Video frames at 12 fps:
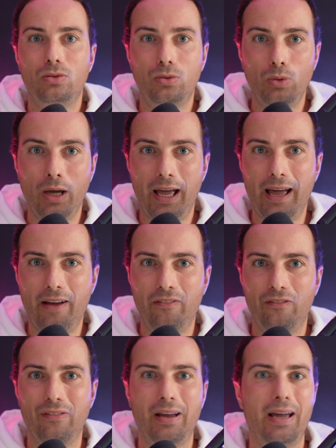to
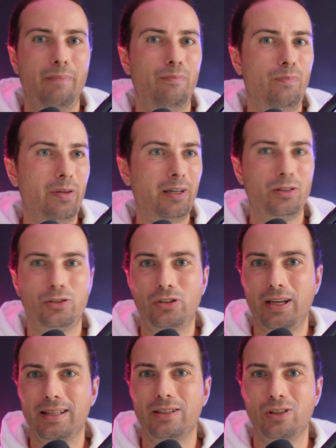have a bigger
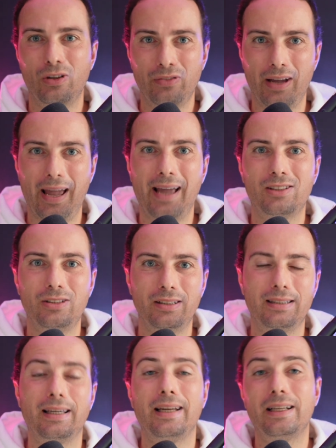chance of
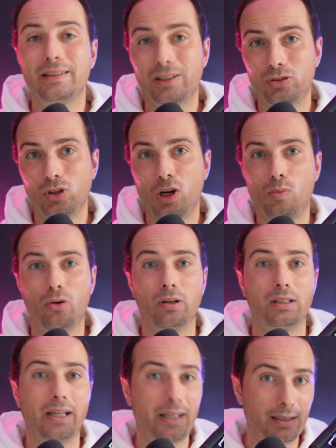actually getting the job or
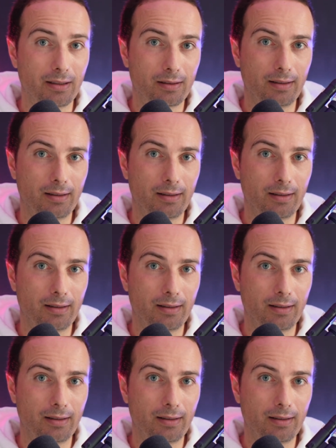getting the